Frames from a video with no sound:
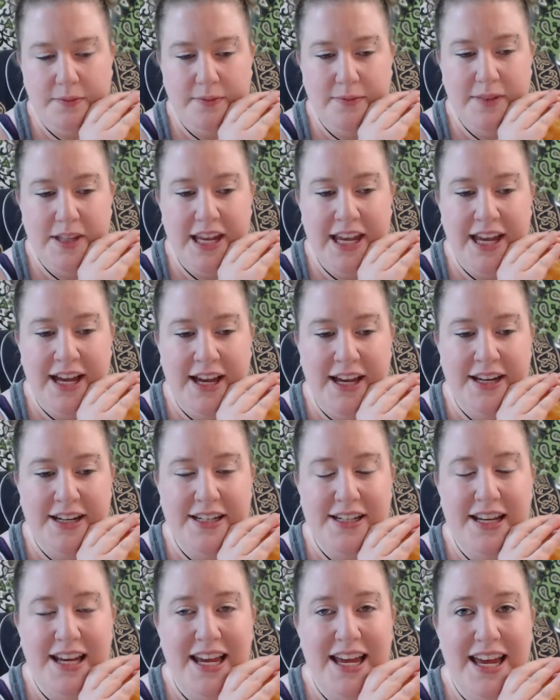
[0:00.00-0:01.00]
and
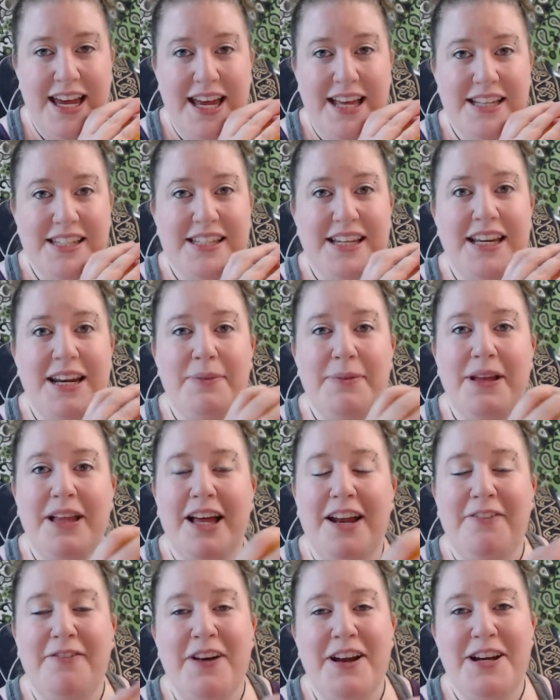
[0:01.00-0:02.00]
it's going to be a lot
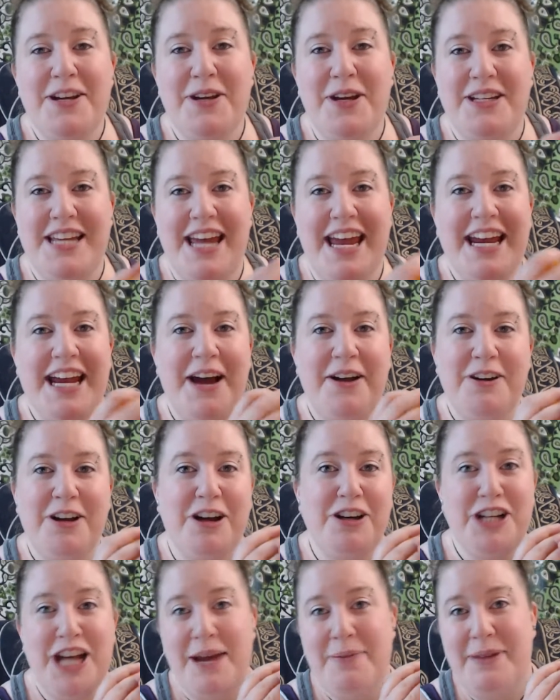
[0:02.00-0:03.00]
of fun. You get to hang out in your
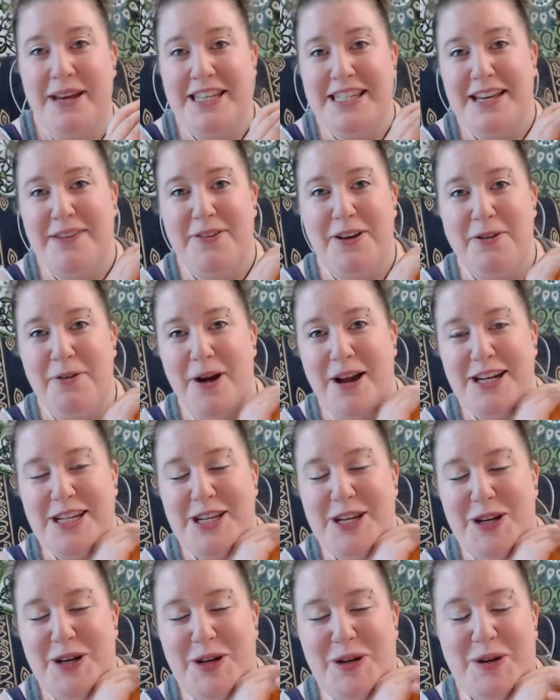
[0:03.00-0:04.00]
jammies if you want
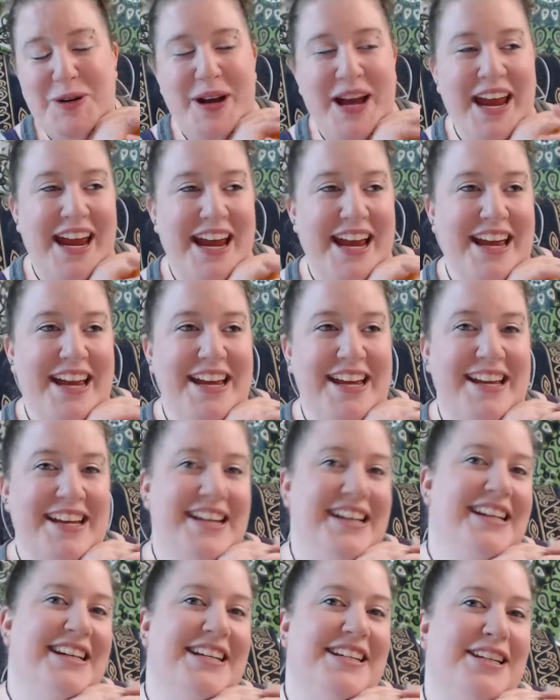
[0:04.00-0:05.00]
to
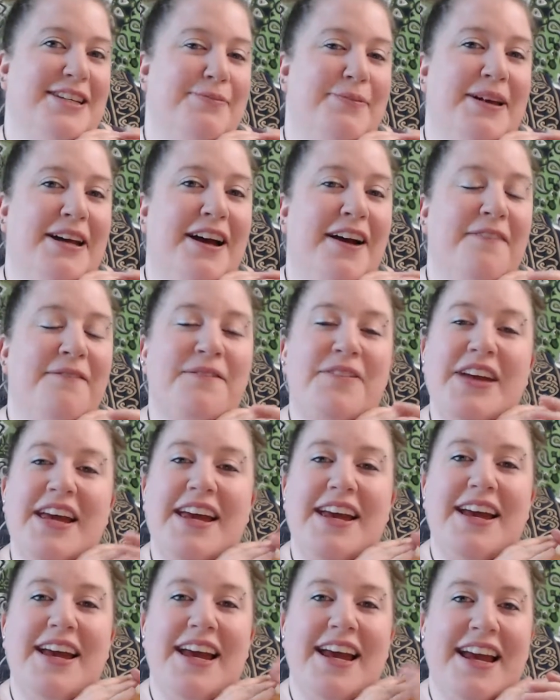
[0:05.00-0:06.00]
and just be
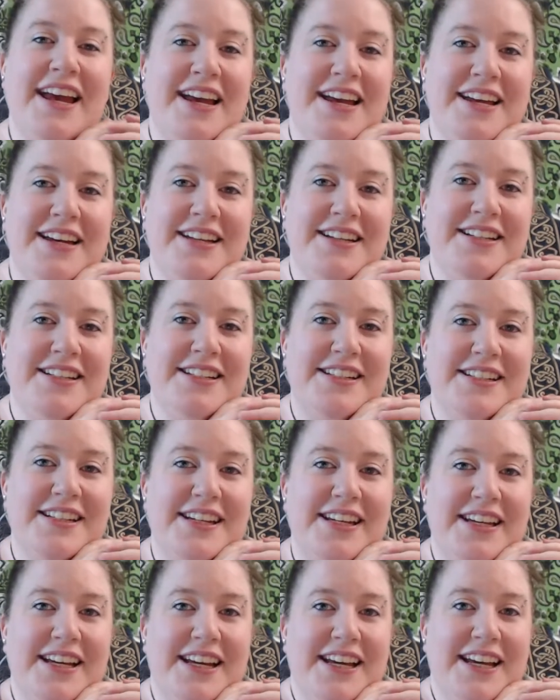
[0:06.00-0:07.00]
comfy and
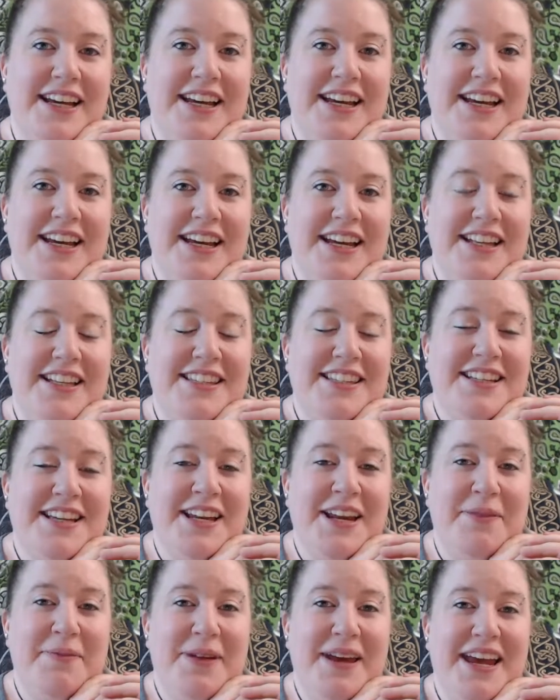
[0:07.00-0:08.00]
it's going
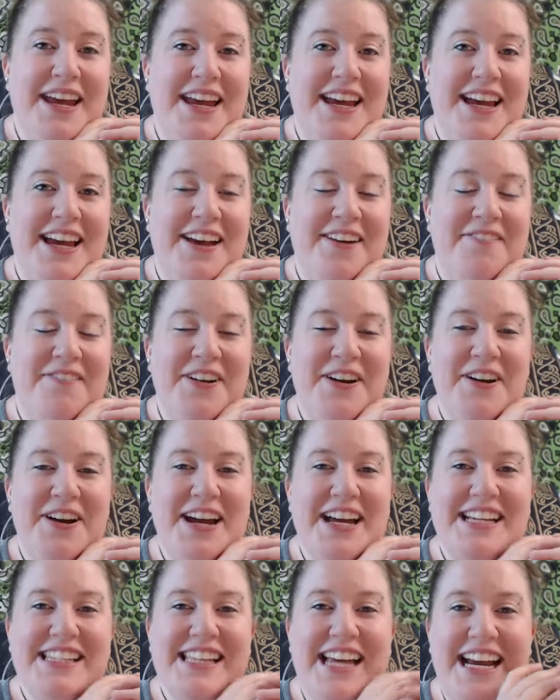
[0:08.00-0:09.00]
to be a very
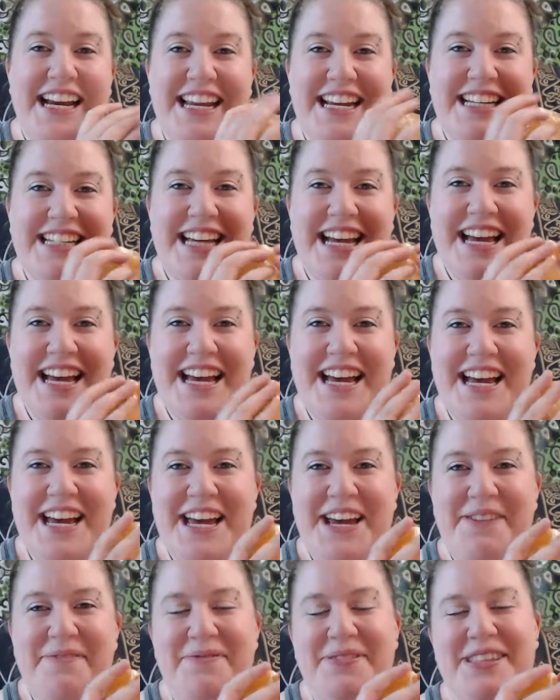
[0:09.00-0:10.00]
exciting
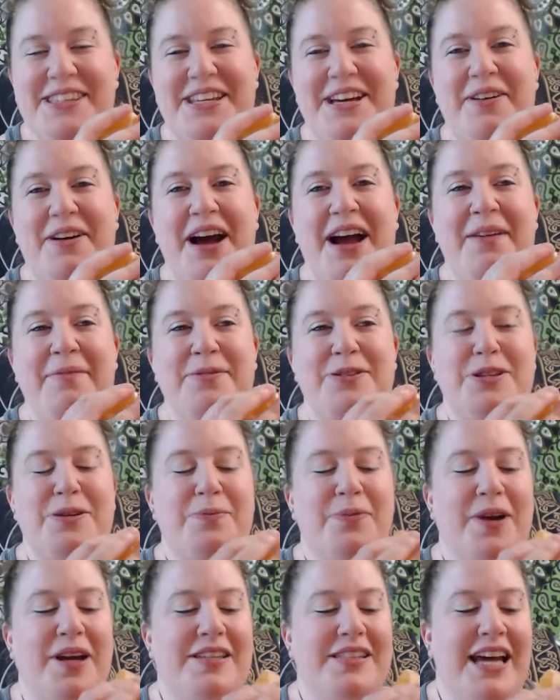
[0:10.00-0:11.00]
time. So I'm super
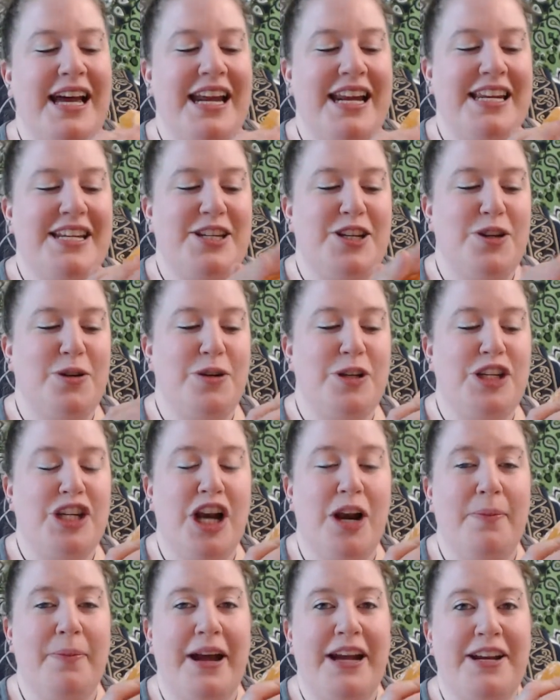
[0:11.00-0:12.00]
excited to
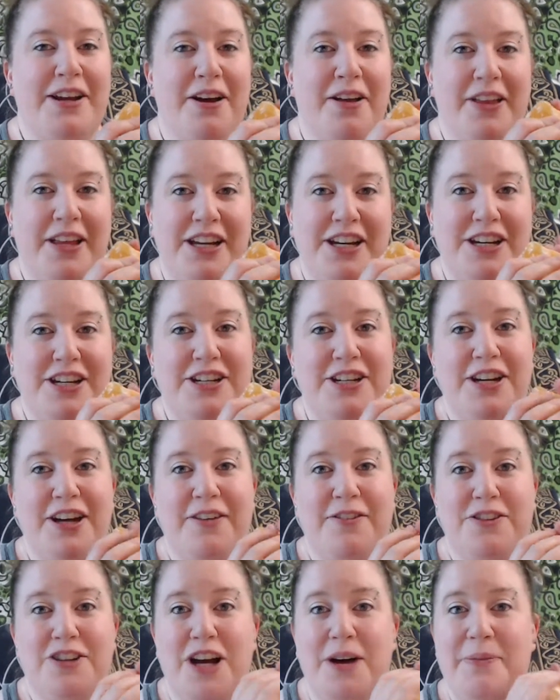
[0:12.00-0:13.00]
share my knowledge of
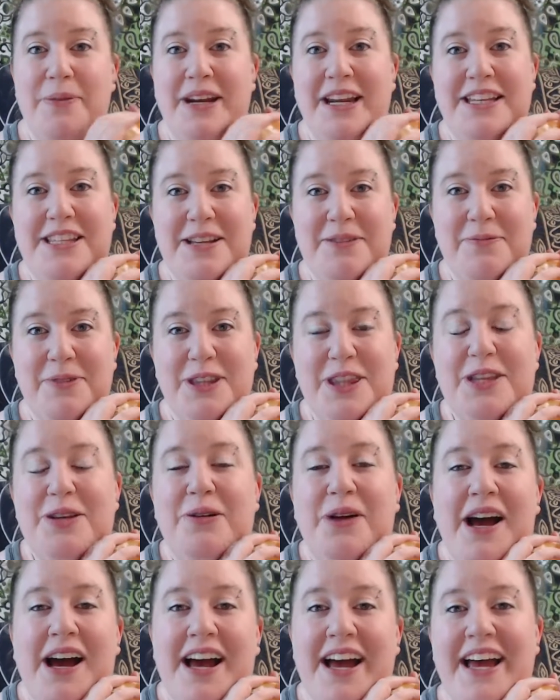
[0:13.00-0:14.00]
shamanism with you
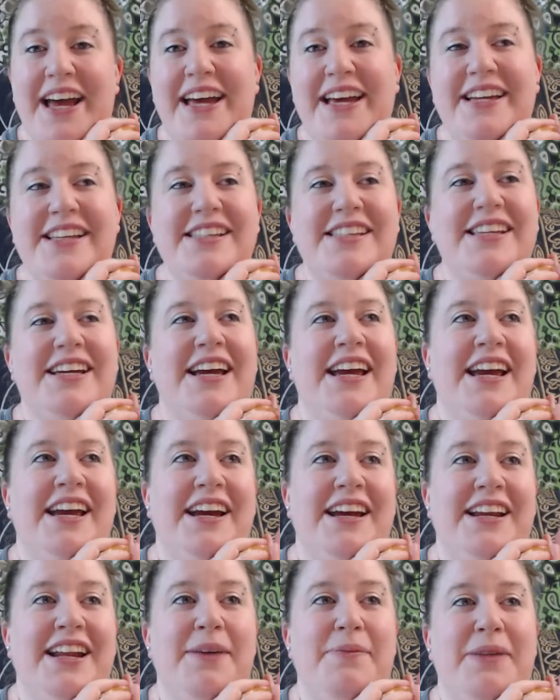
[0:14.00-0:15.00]
guys.
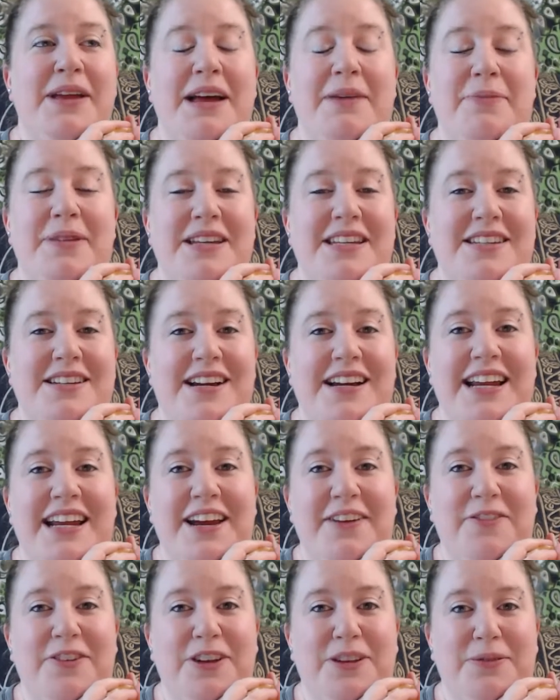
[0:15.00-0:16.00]
And I mean, I've been studying
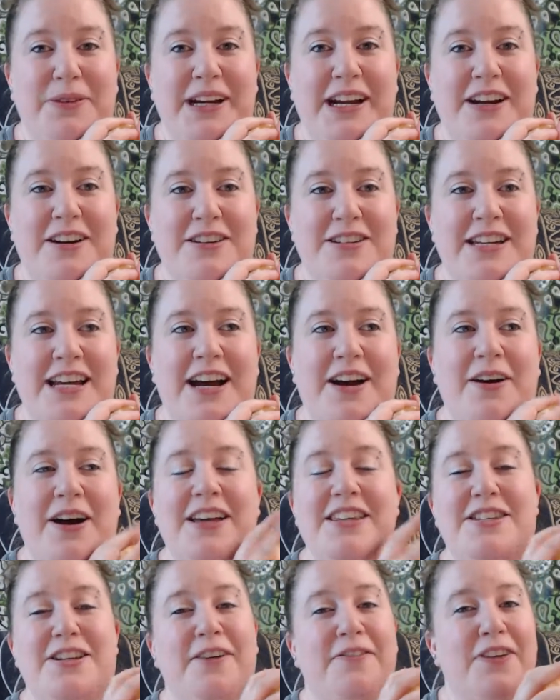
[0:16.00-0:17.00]
it for three years now. I
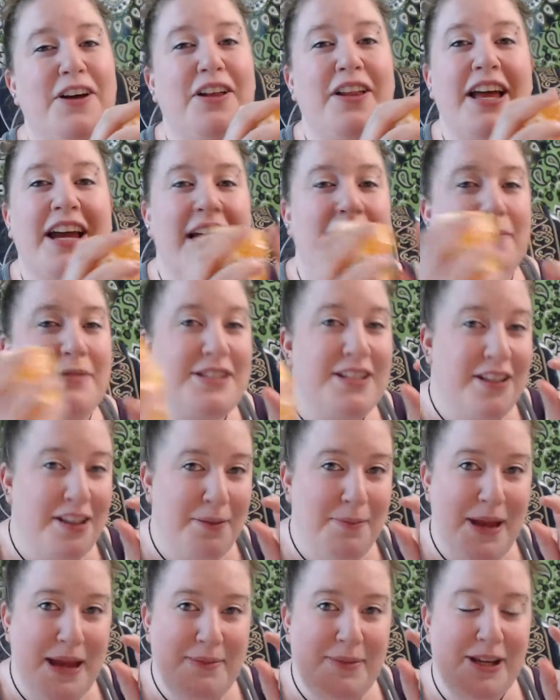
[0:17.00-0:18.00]
still feel like I'm still a
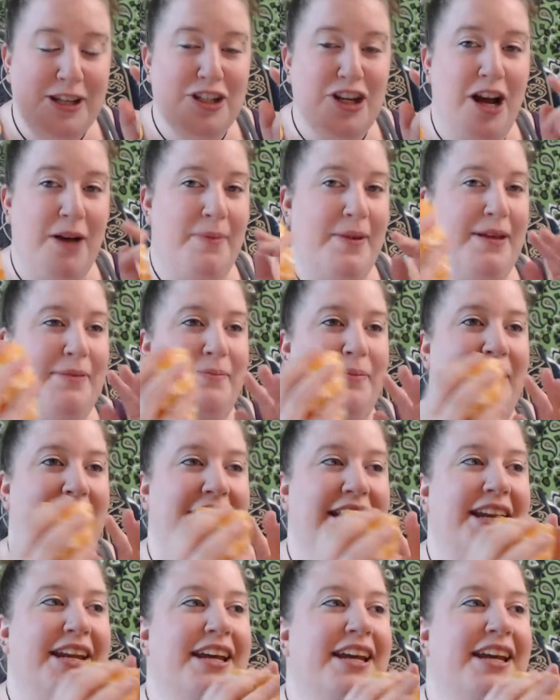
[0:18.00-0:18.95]
baby shaman, but